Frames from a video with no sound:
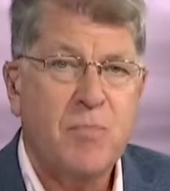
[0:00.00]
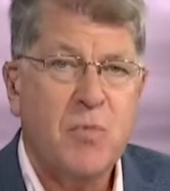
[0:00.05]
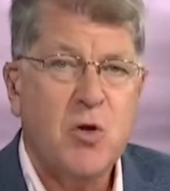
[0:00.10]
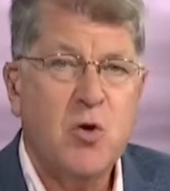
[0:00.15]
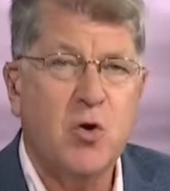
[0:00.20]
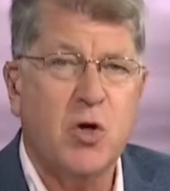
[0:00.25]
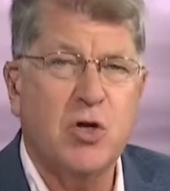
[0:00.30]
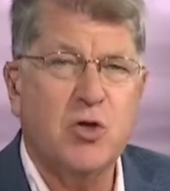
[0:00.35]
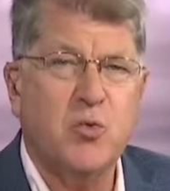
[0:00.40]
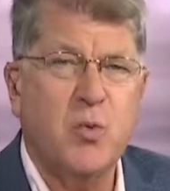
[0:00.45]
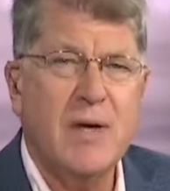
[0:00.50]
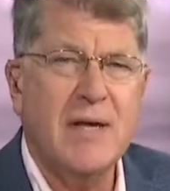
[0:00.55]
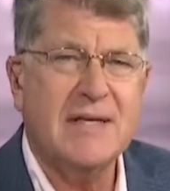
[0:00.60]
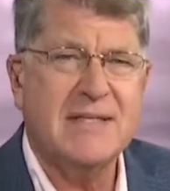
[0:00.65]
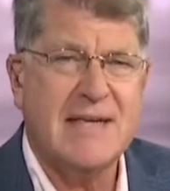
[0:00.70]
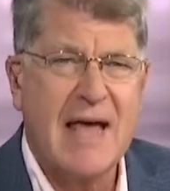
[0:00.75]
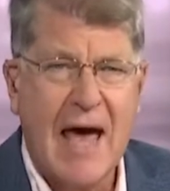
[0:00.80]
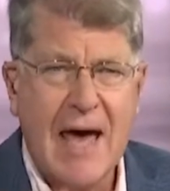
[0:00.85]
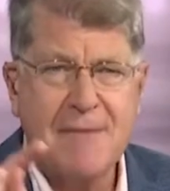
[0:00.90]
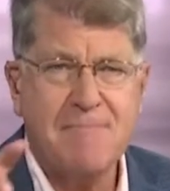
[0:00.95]
You can tweet us
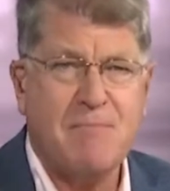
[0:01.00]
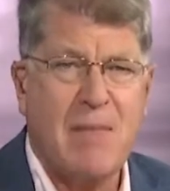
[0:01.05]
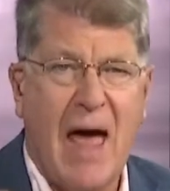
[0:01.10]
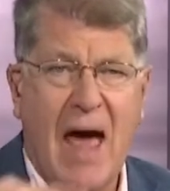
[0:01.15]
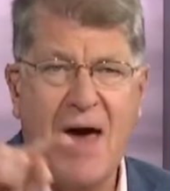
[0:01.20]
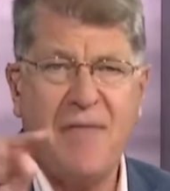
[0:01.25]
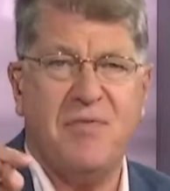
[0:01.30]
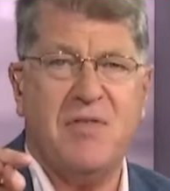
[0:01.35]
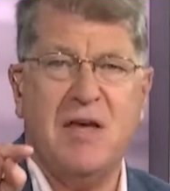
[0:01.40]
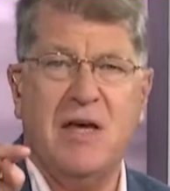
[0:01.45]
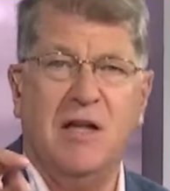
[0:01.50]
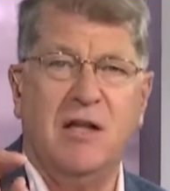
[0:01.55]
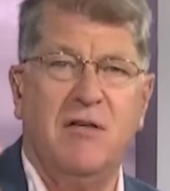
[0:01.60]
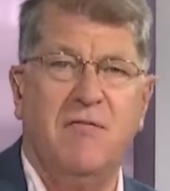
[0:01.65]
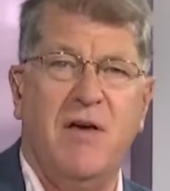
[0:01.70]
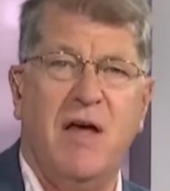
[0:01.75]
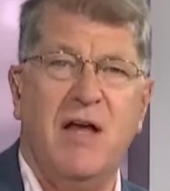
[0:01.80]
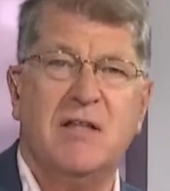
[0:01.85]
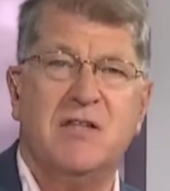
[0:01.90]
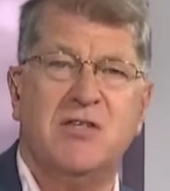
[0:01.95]
at The Hill
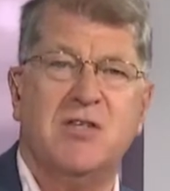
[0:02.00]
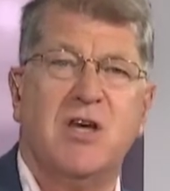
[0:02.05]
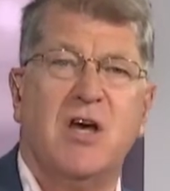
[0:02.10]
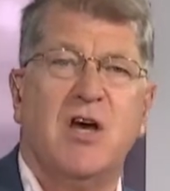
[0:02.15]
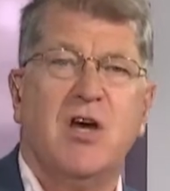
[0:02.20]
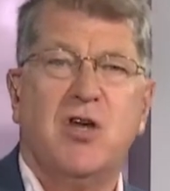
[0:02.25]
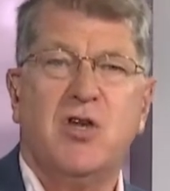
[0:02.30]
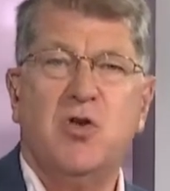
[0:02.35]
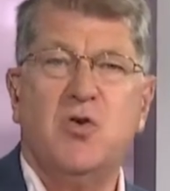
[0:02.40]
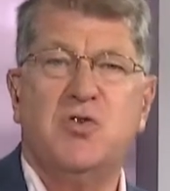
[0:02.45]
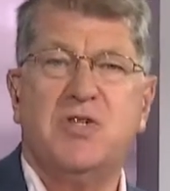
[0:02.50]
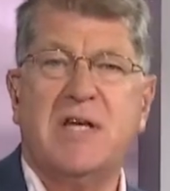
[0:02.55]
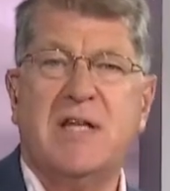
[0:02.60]
Events using